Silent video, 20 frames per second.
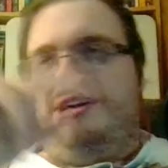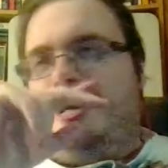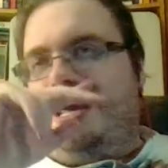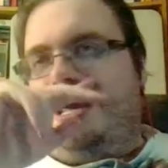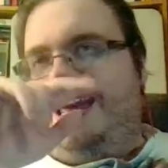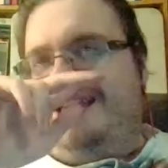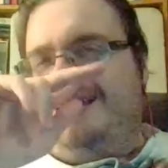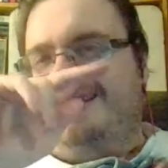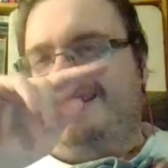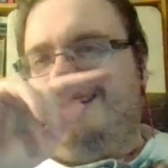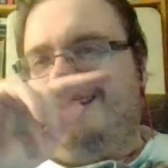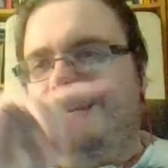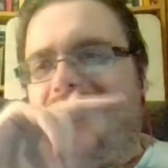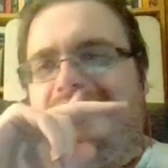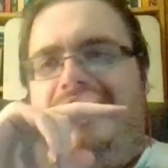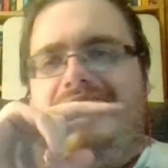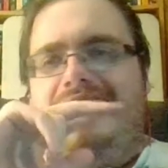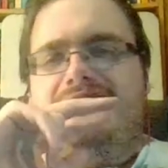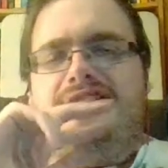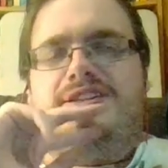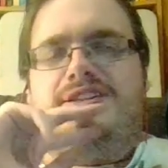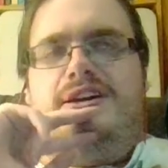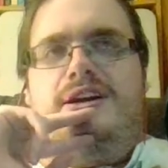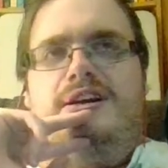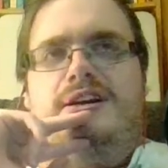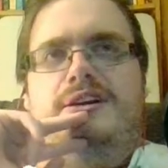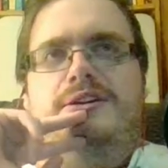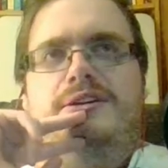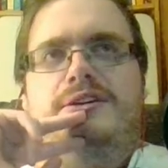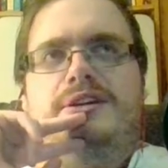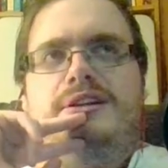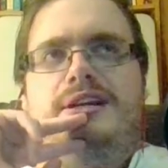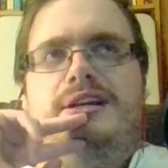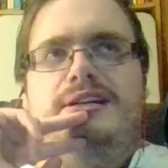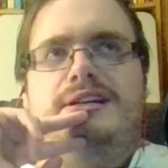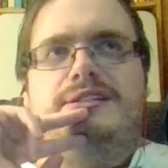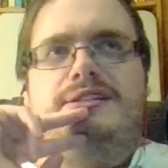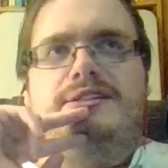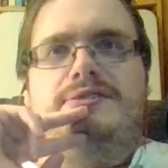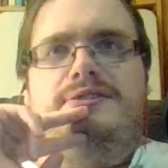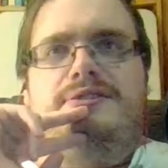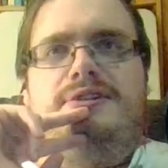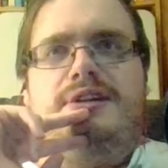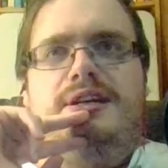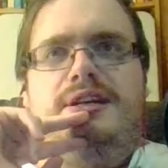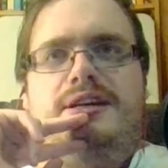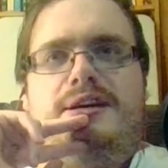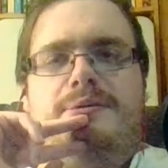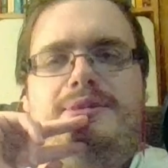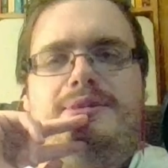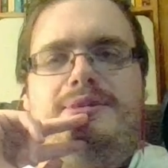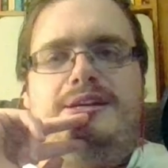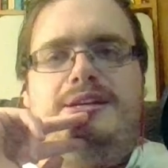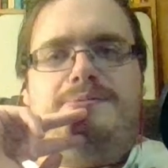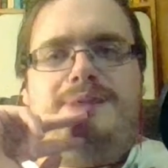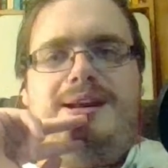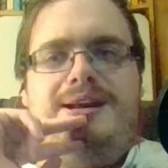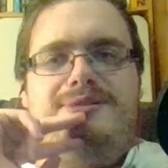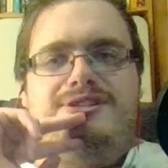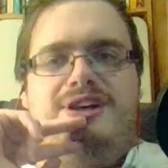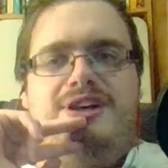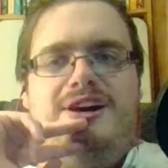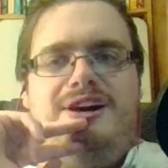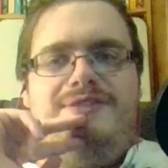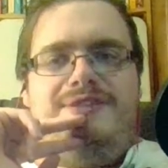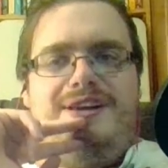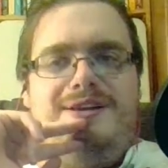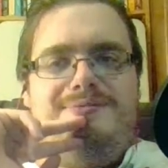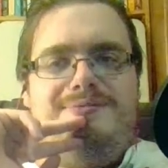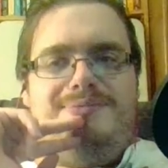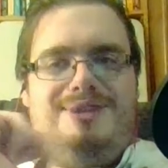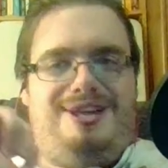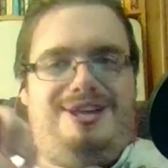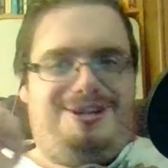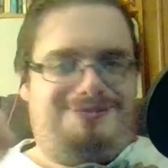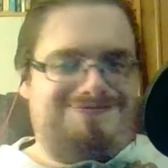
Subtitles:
And it didn't last long. It only lasted for a couple of days, but I was coughing out blood.